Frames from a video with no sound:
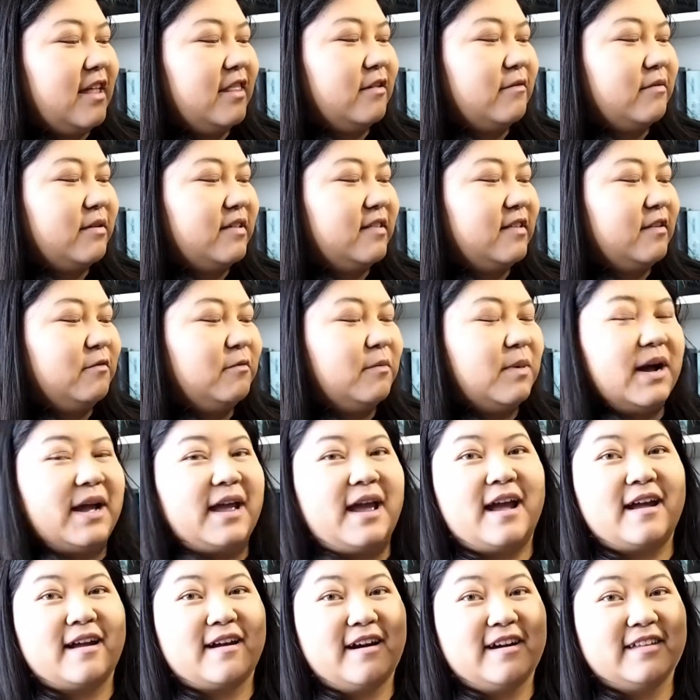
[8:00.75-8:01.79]
and the reason why
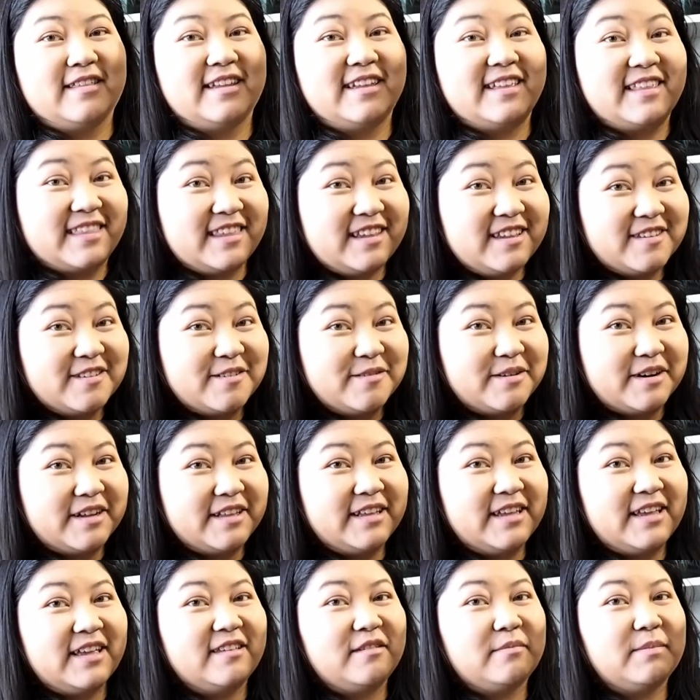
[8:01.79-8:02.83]
I got this
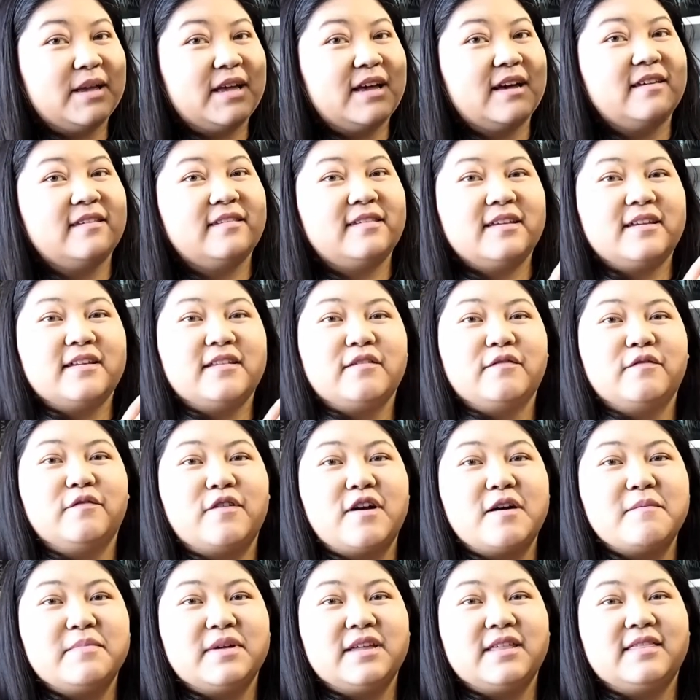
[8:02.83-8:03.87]
one is because it's
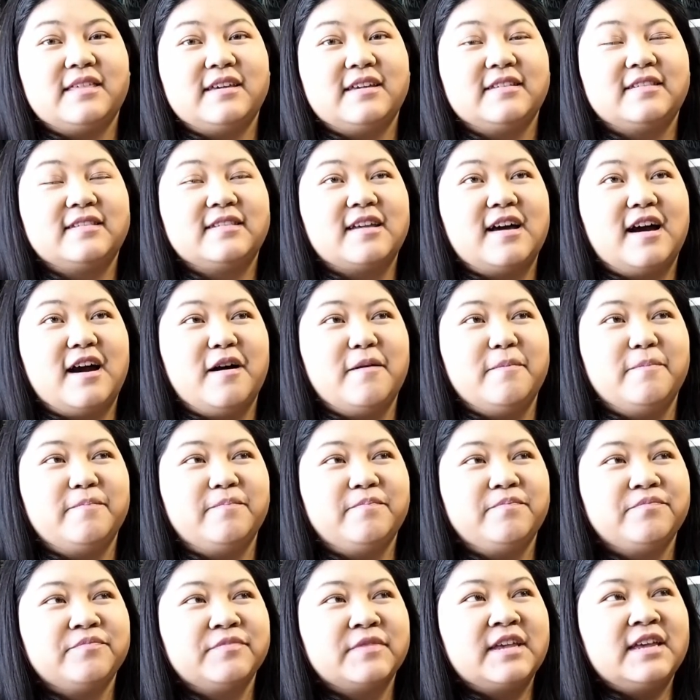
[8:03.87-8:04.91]
from this
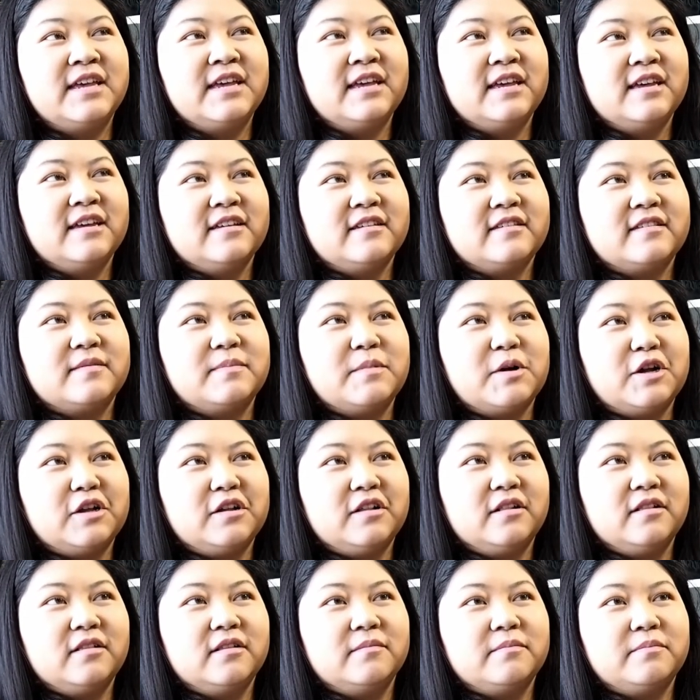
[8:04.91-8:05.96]

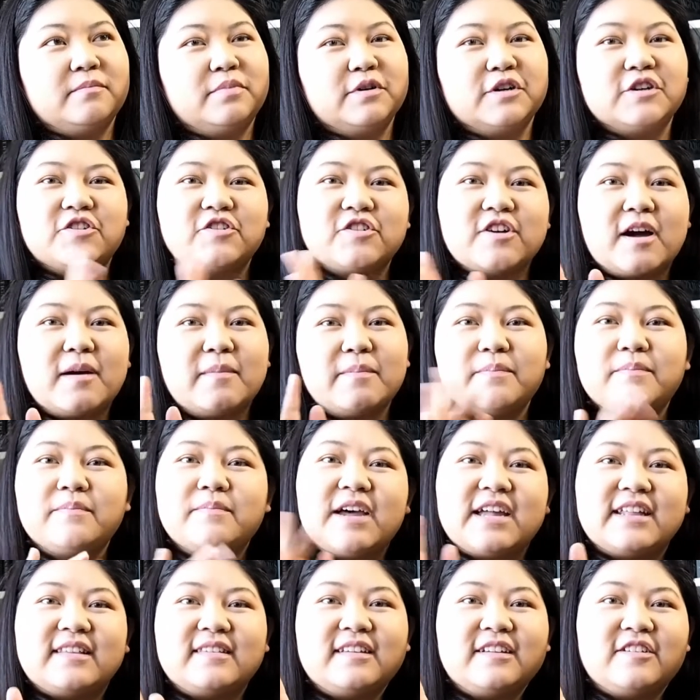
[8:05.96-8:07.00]
small bookshop,
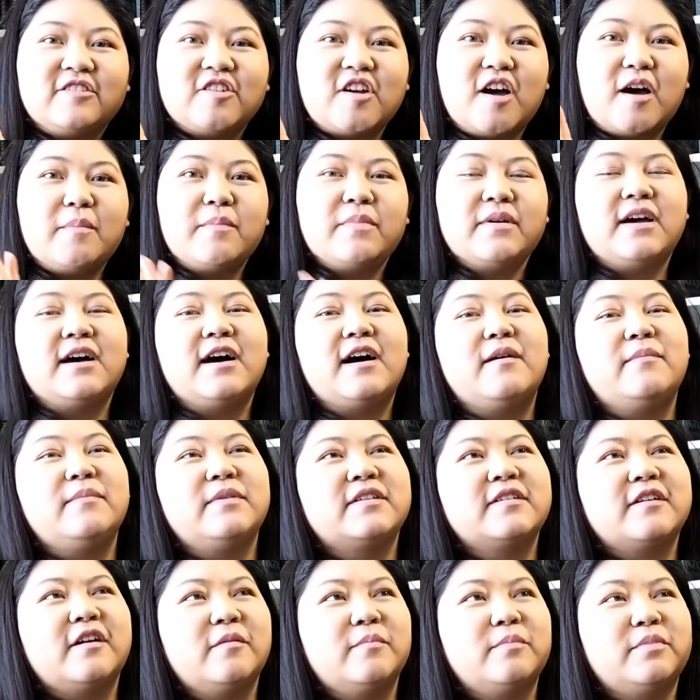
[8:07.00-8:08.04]
Etsy shop.
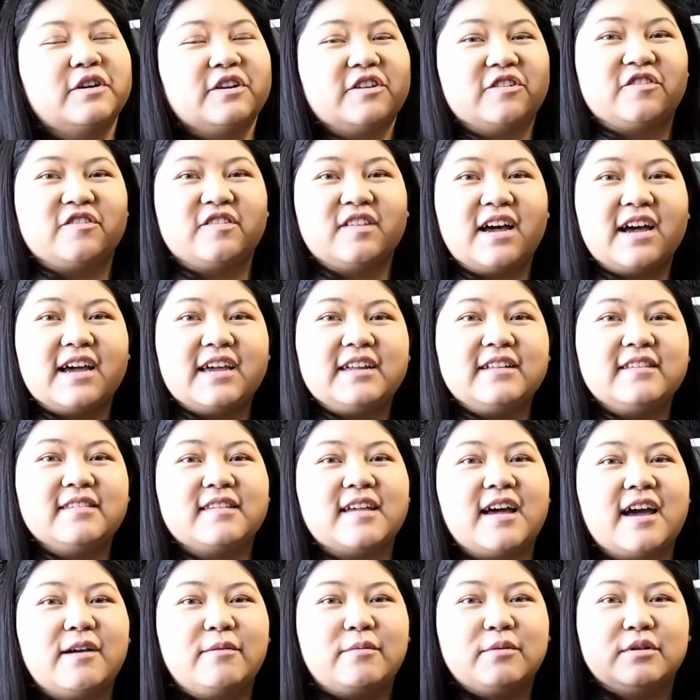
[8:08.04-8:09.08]
It's called Bookish Signs.
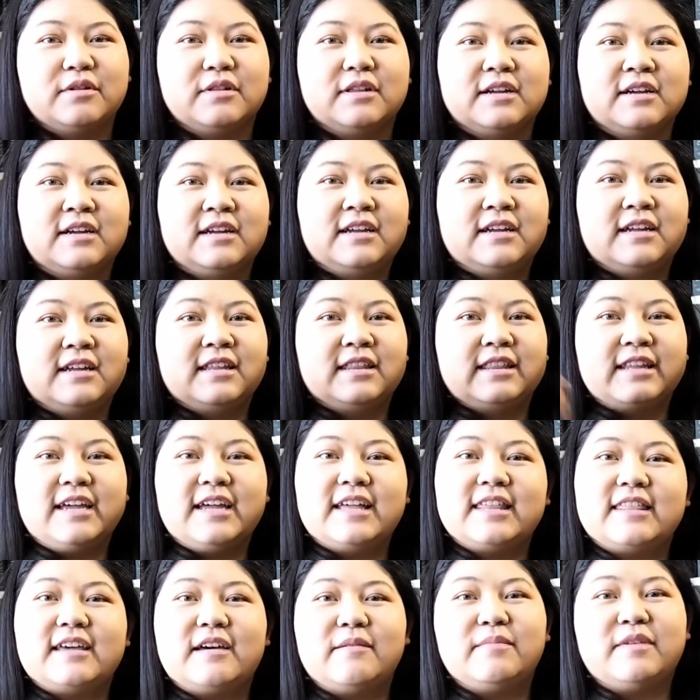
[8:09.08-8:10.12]
I will
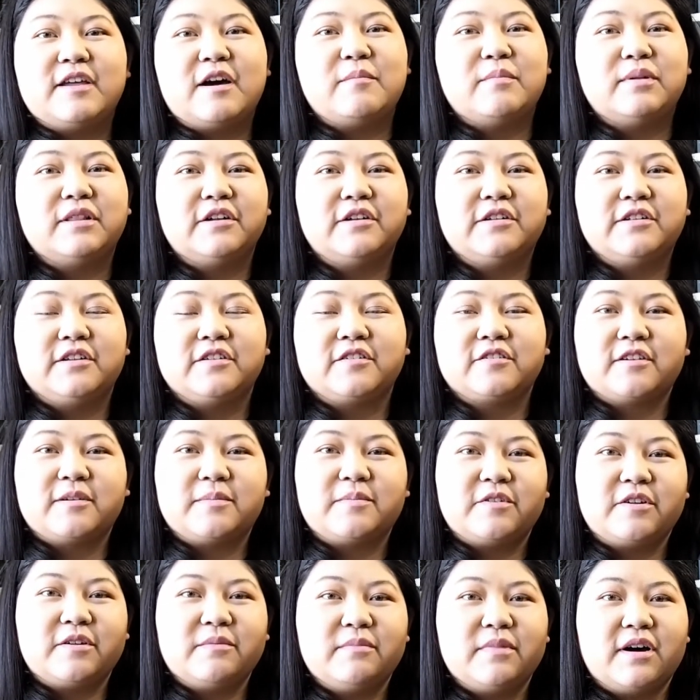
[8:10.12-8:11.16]
link them down below in the
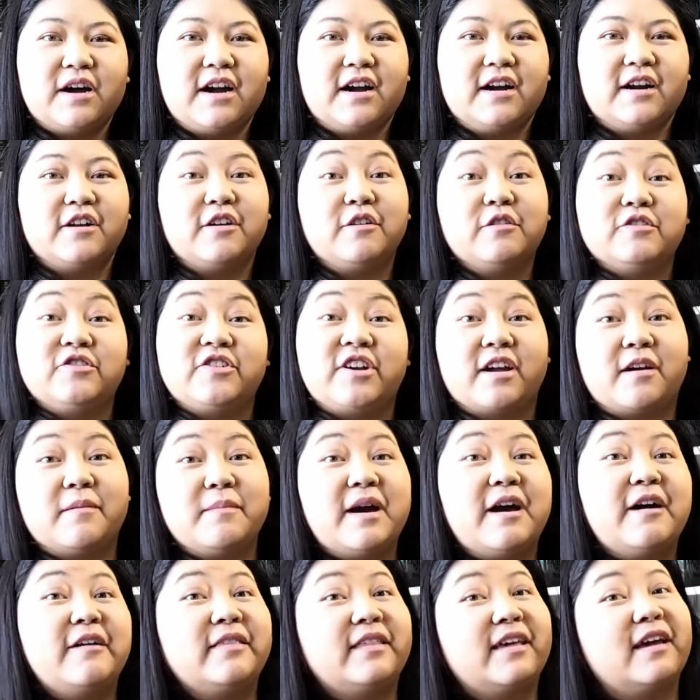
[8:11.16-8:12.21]
description bar. Go check them
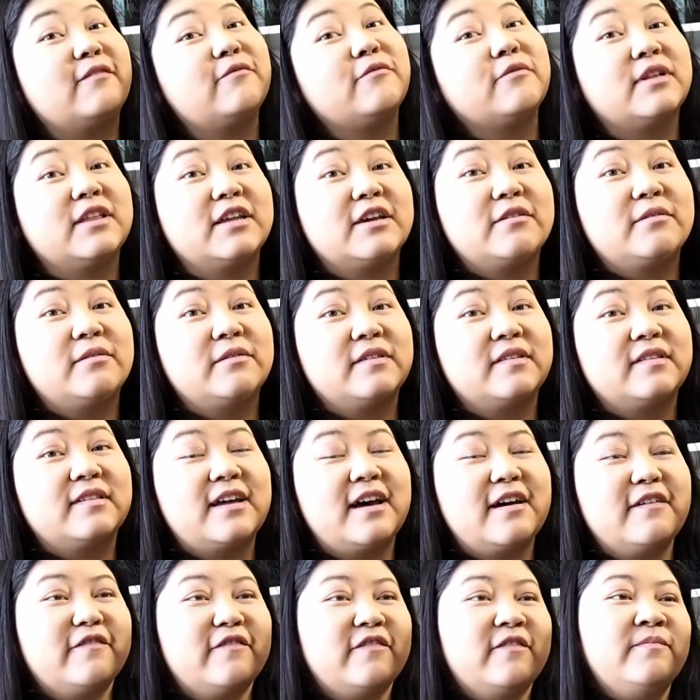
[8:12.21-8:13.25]
out. They have really cool
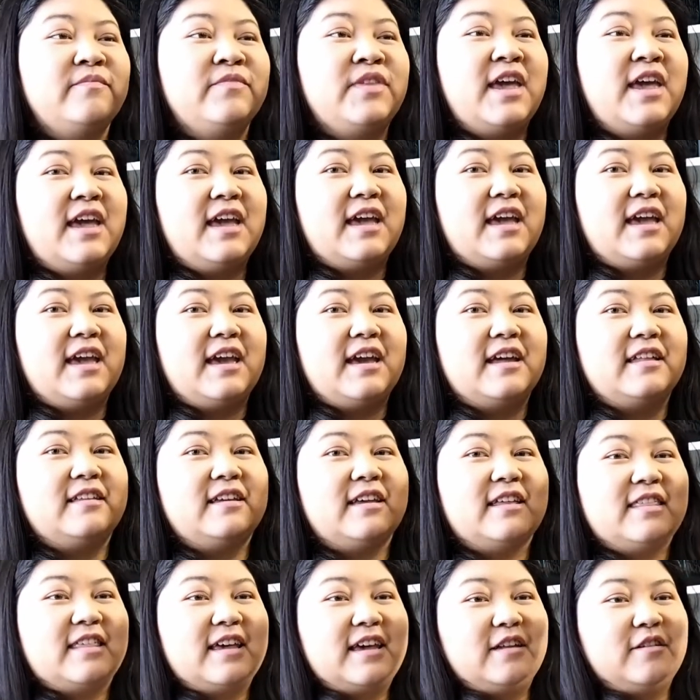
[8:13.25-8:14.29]
stuff, and
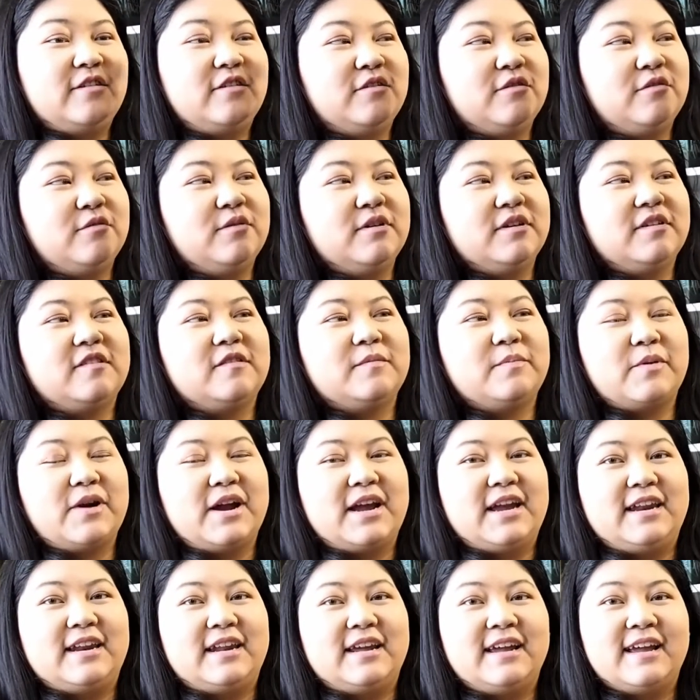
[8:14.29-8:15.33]
they do
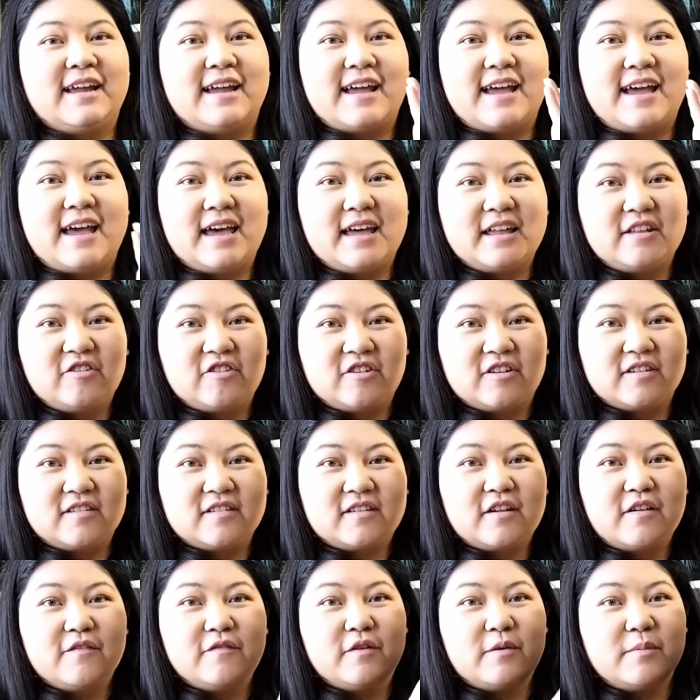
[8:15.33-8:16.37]
sprayed
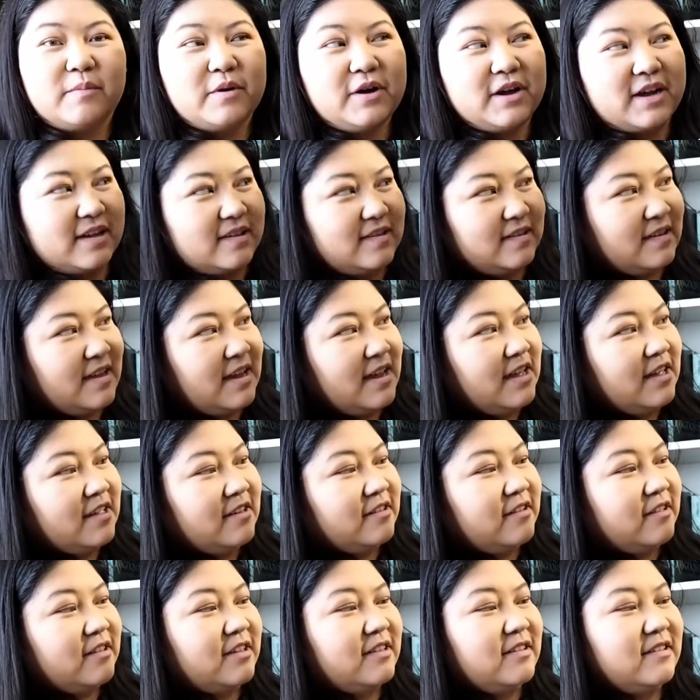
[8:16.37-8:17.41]
edges for books.
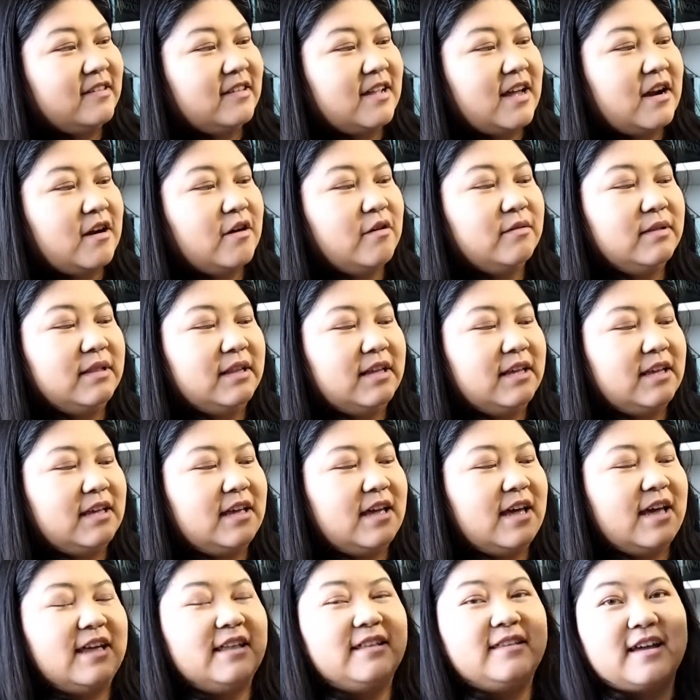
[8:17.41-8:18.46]
So this is not
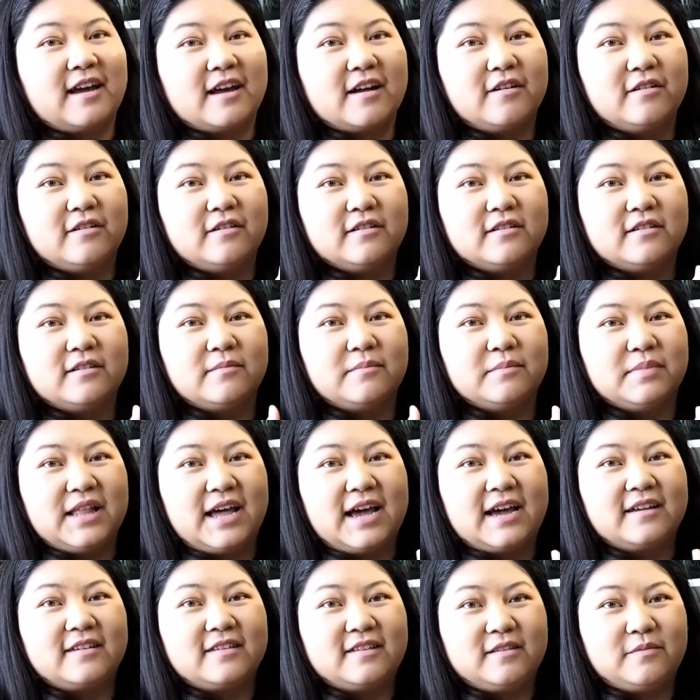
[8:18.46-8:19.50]
only a deckled
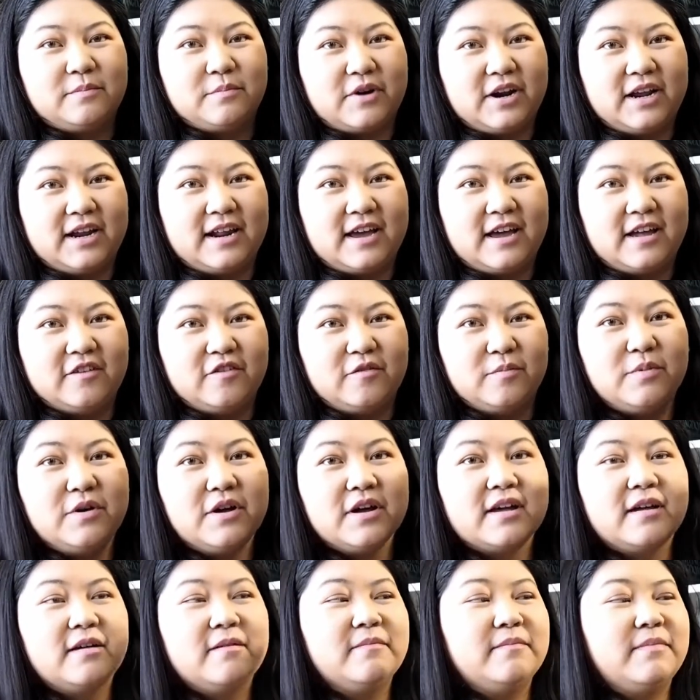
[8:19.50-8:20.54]
black sprayed edge
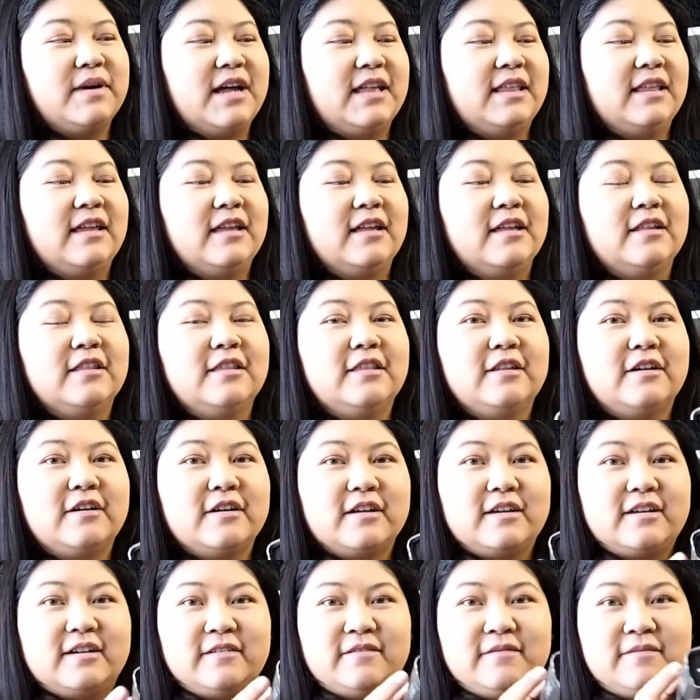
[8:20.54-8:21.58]
book, but
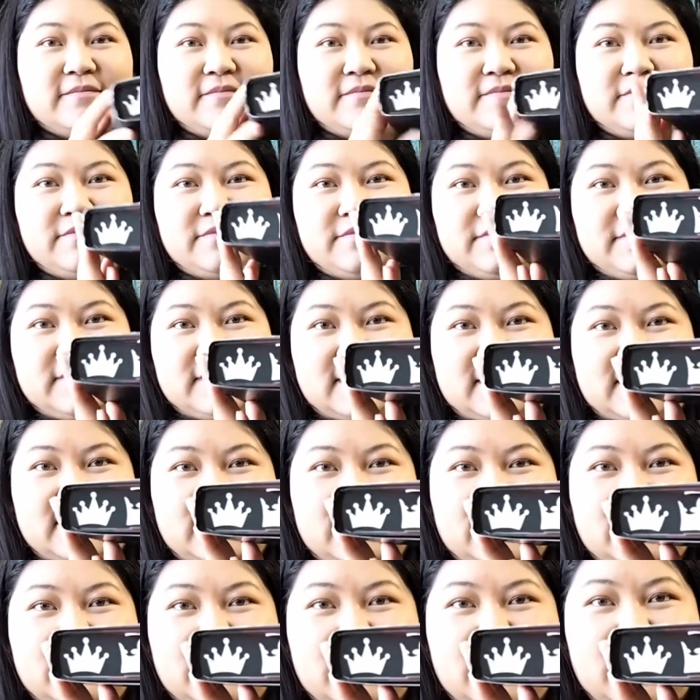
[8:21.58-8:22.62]
look
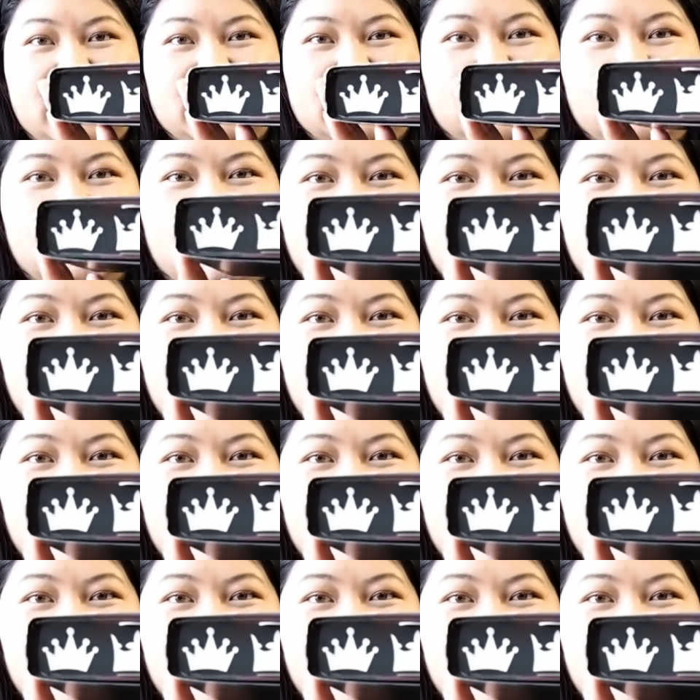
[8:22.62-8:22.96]
at the